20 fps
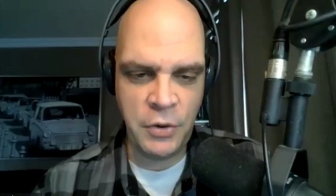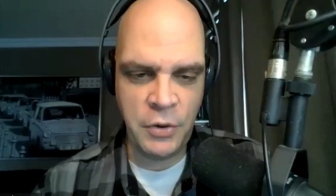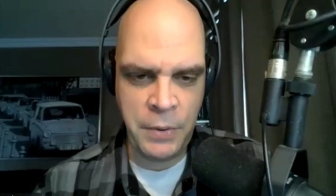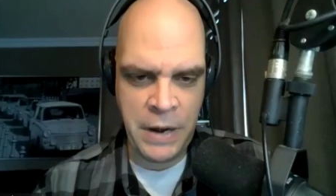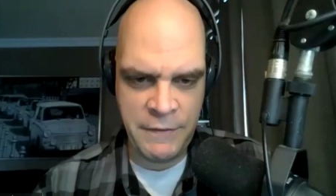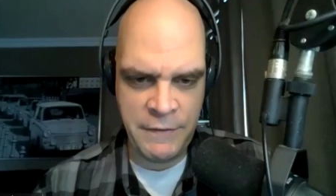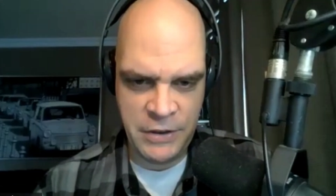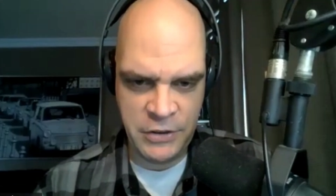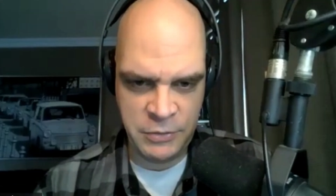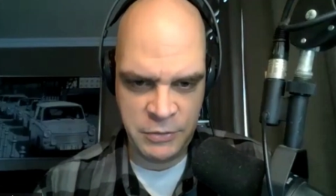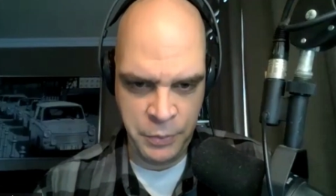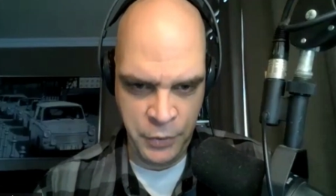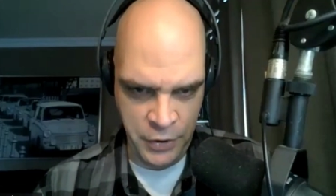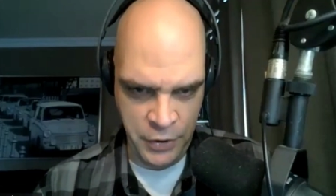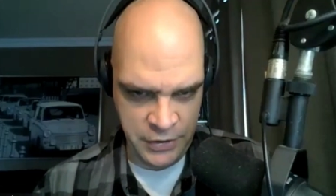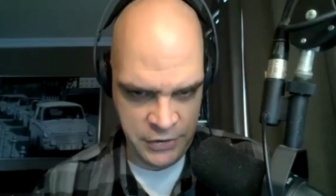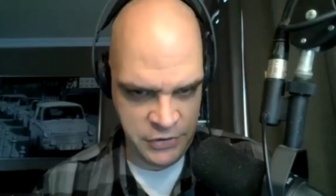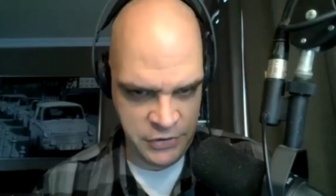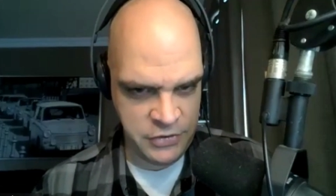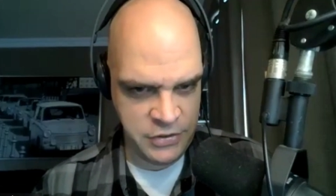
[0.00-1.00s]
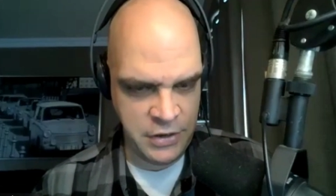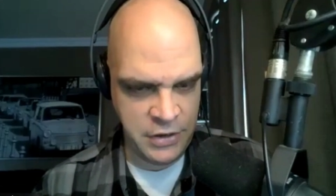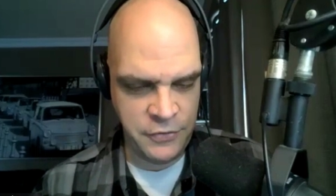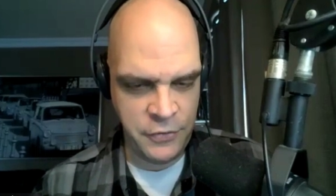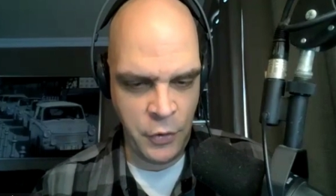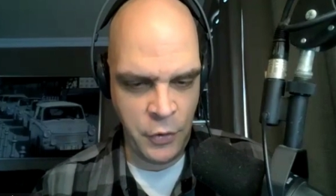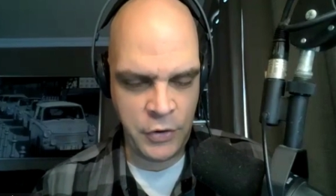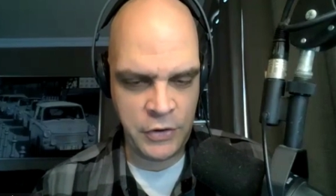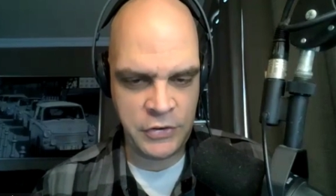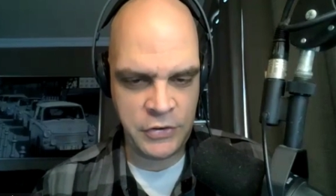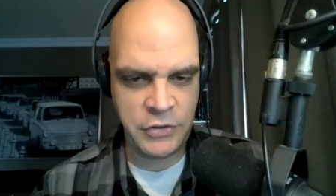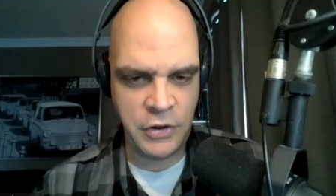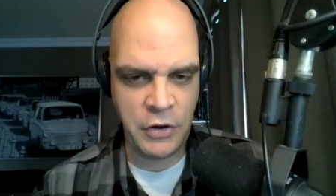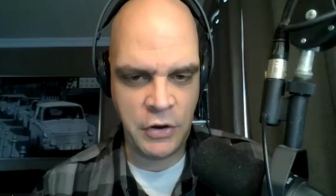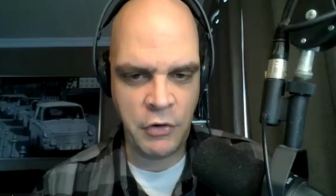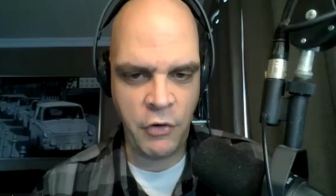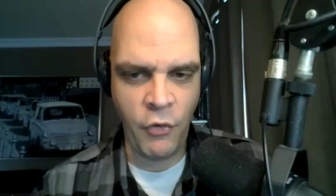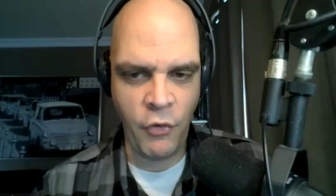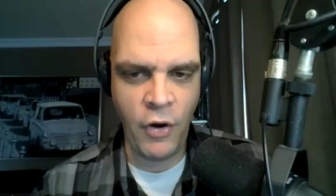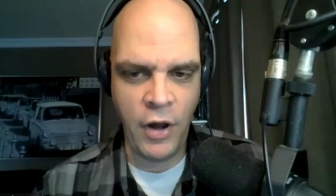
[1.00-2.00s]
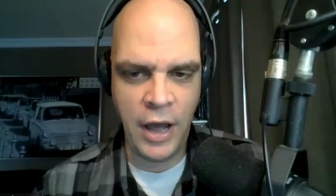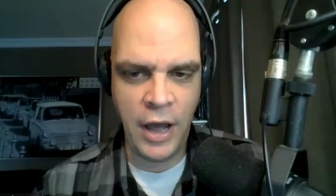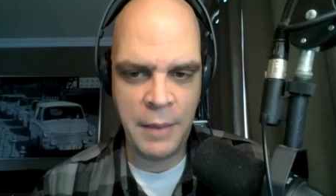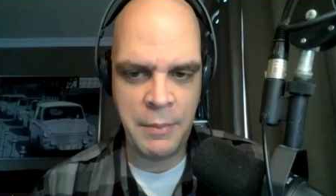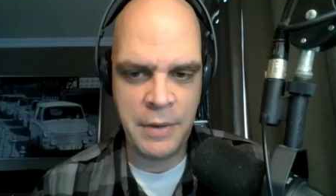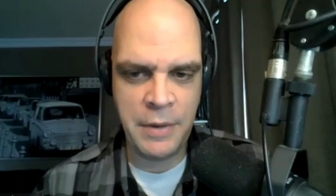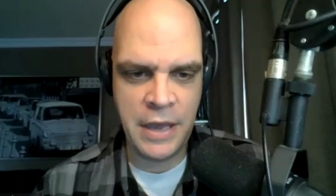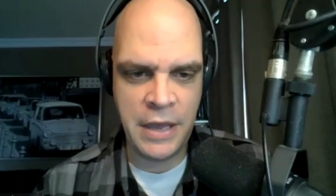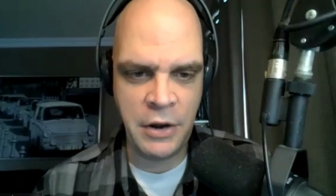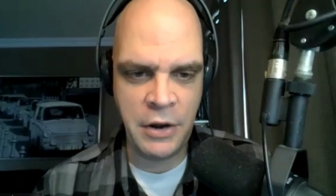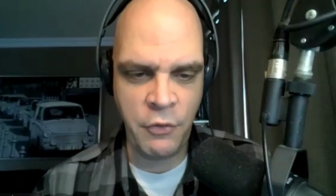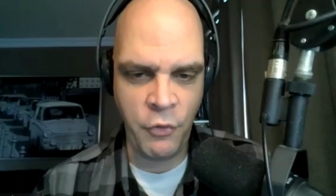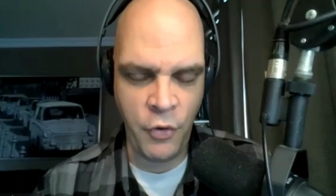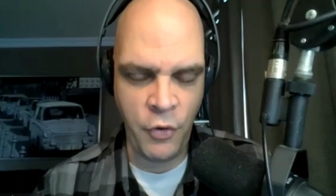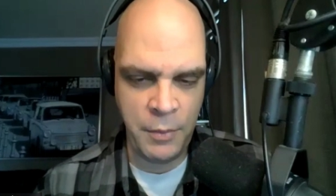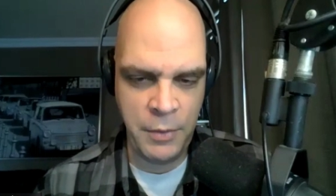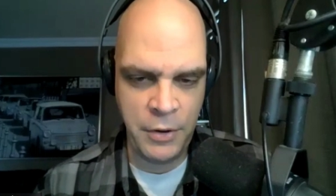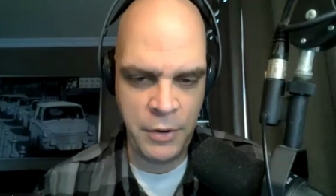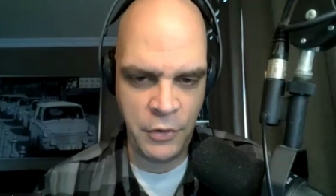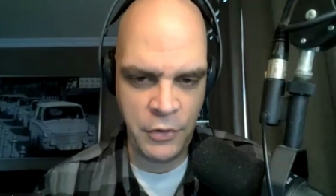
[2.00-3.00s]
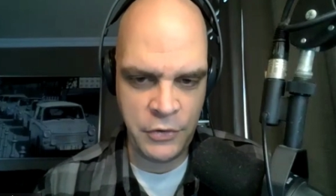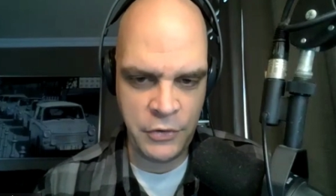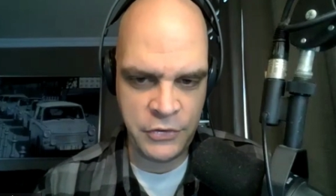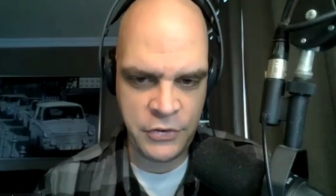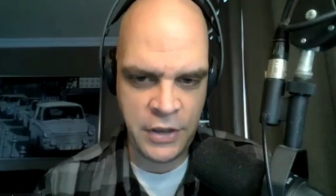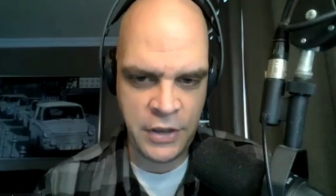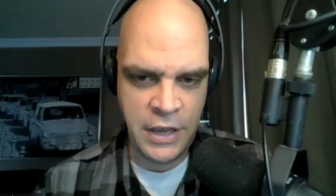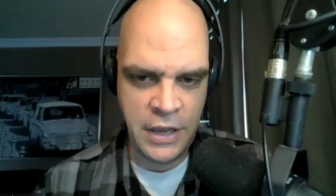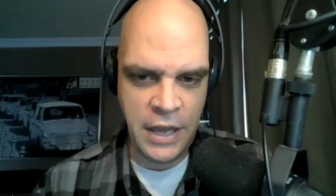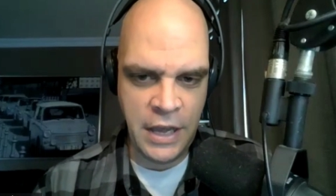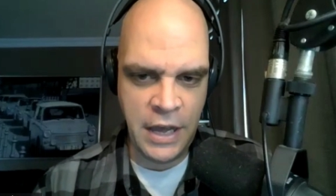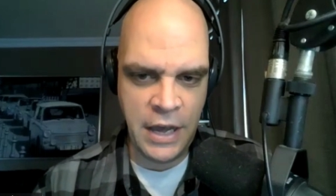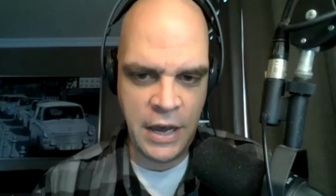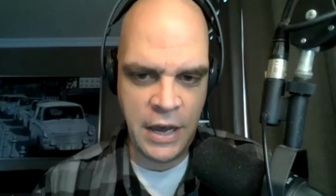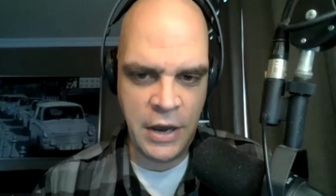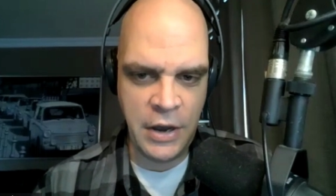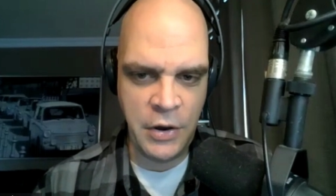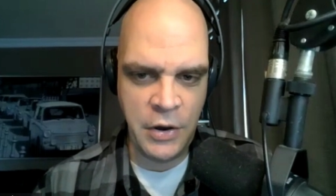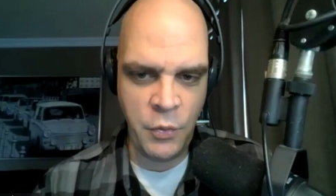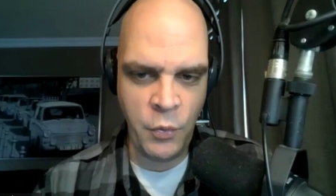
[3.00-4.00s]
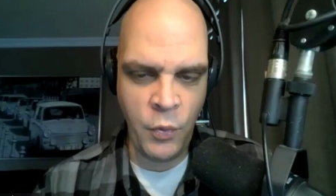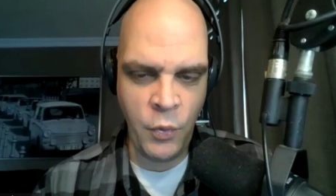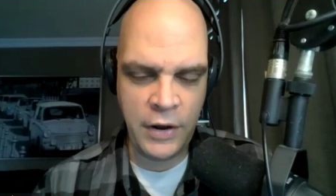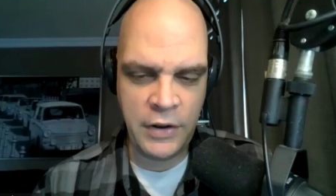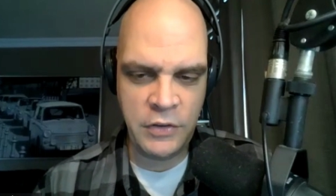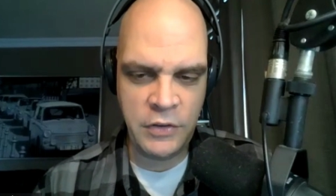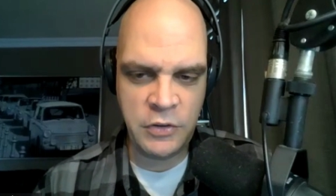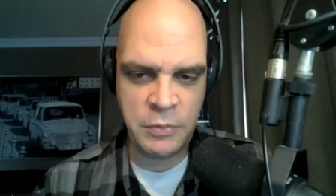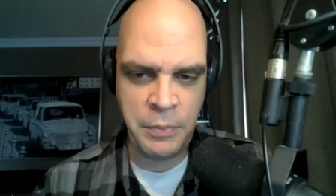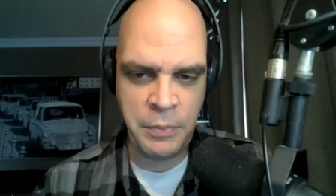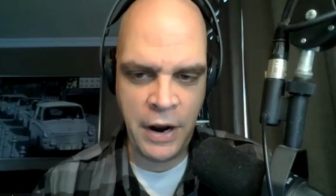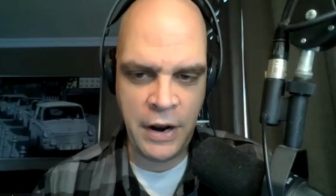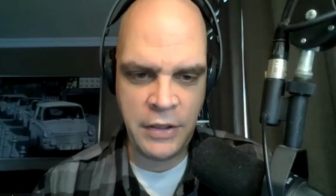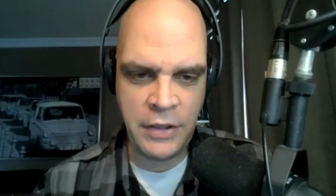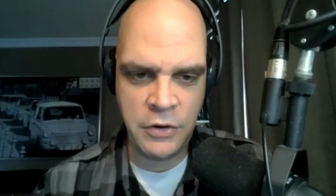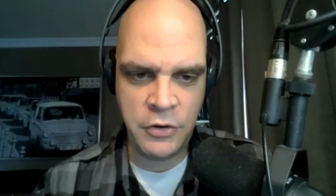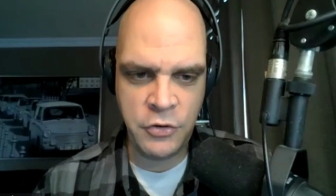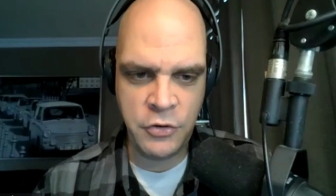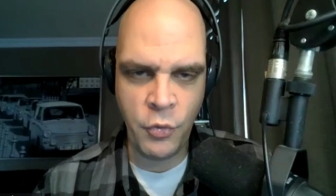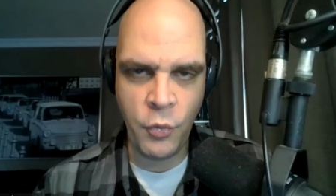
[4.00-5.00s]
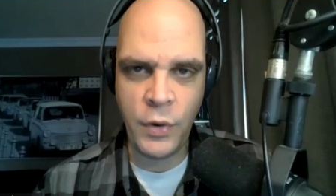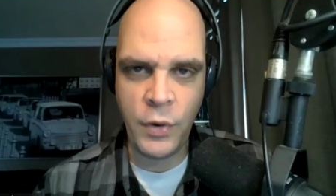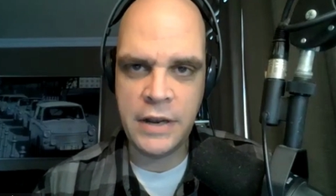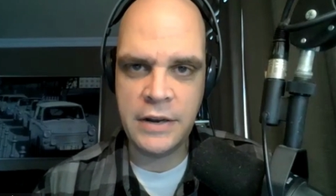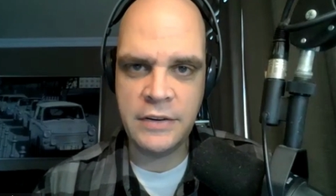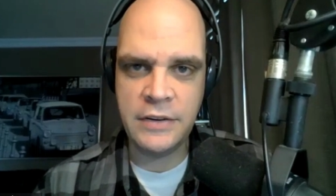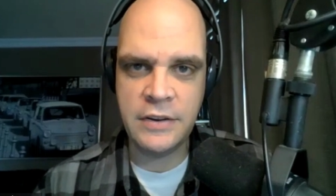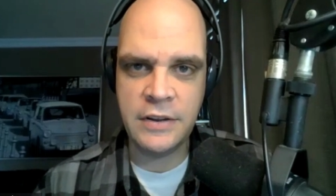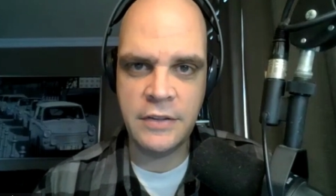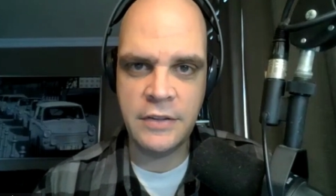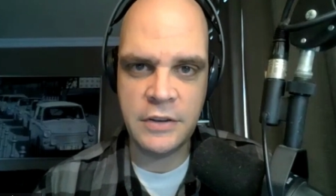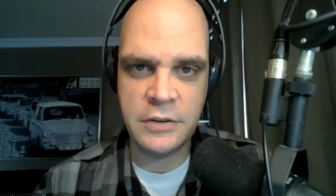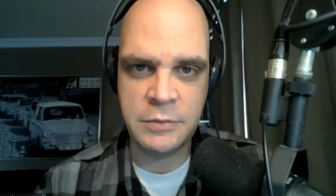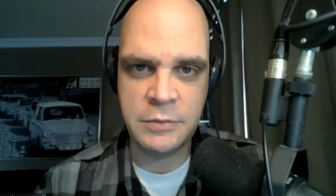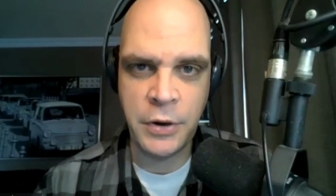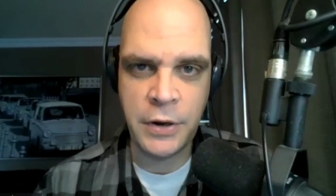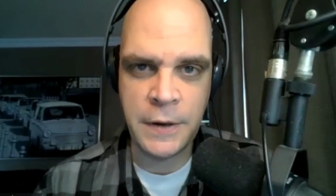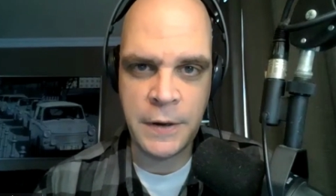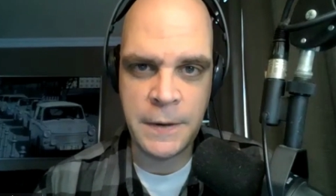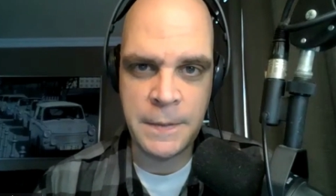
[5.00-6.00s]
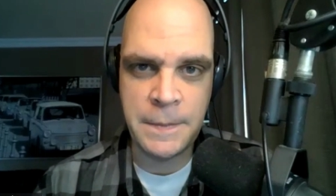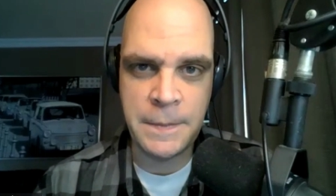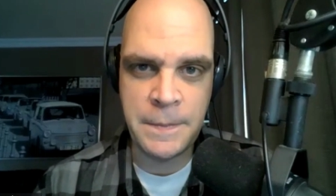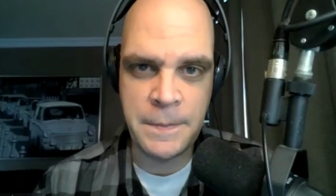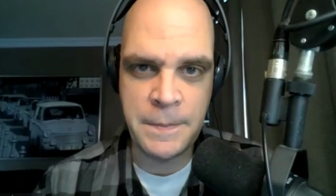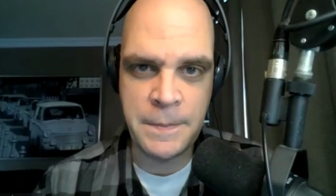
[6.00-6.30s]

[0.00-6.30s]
of your previous books have focused on crime and criminals. Uh, what inspired you to write uh, this book?